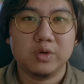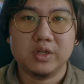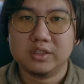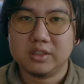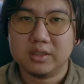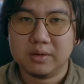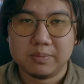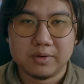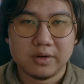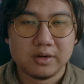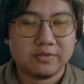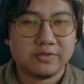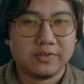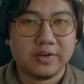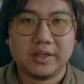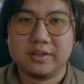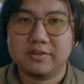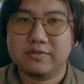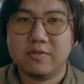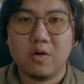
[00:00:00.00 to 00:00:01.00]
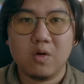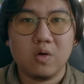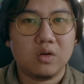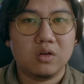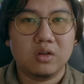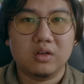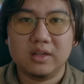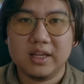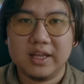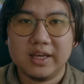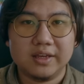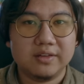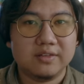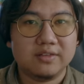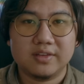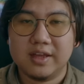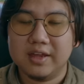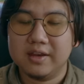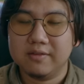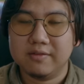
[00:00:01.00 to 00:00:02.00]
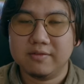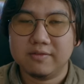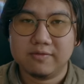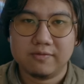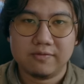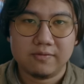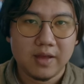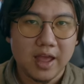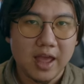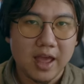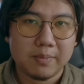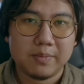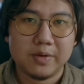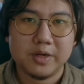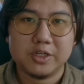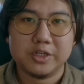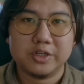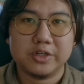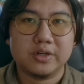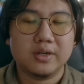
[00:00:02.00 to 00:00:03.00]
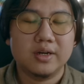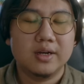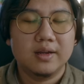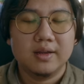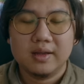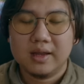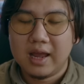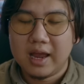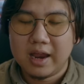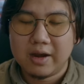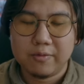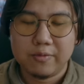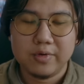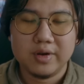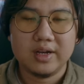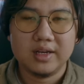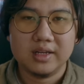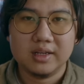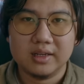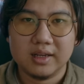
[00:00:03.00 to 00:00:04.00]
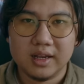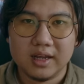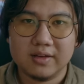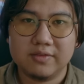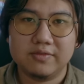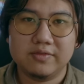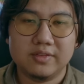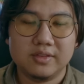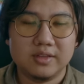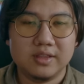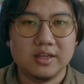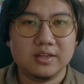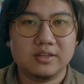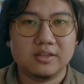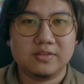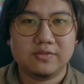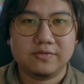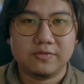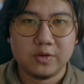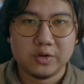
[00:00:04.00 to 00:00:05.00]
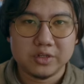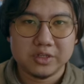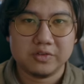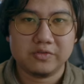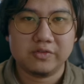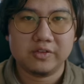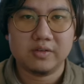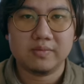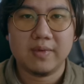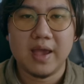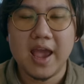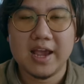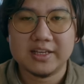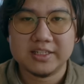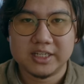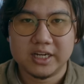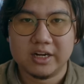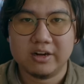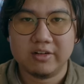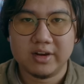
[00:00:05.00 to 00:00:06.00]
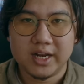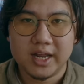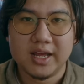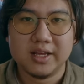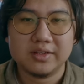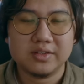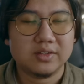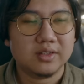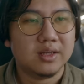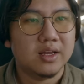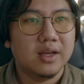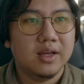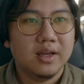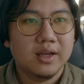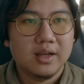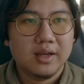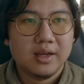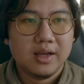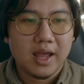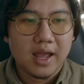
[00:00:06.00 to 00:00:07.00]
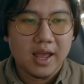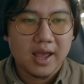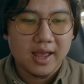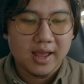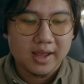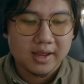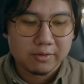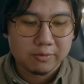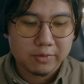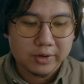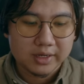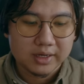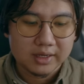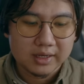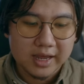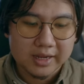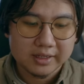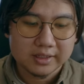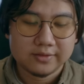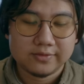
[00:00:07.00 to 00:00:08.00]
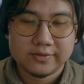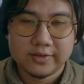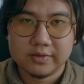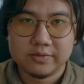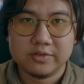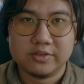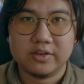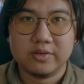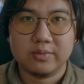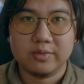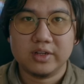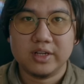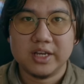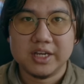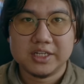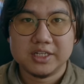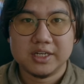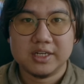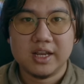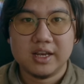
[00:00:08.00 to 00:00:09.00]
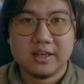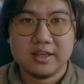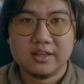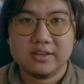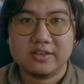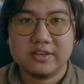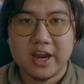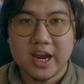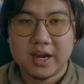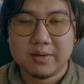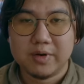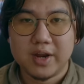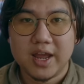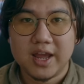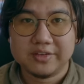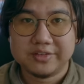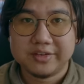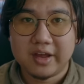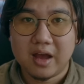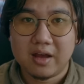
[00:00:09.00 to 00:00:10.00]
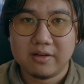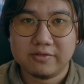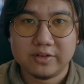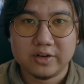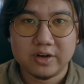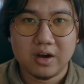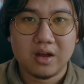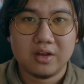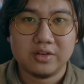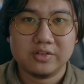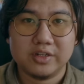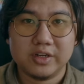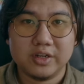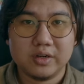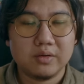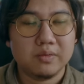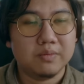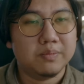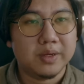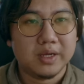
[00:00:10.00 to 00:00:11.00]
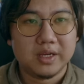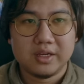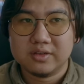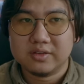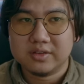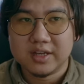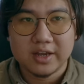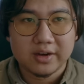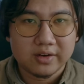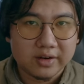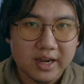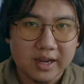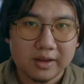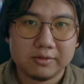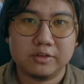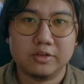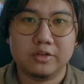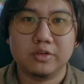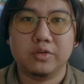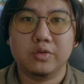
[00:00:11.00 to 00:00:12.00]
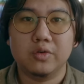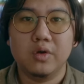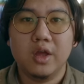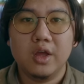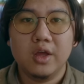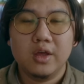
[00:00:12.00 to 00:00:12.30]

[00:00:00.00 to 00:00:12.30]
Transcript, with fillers: with the perfect focal length and aperture. I really love this Fujifilm X100S. I really like the film simulation that this camera has to offer also because I don't have to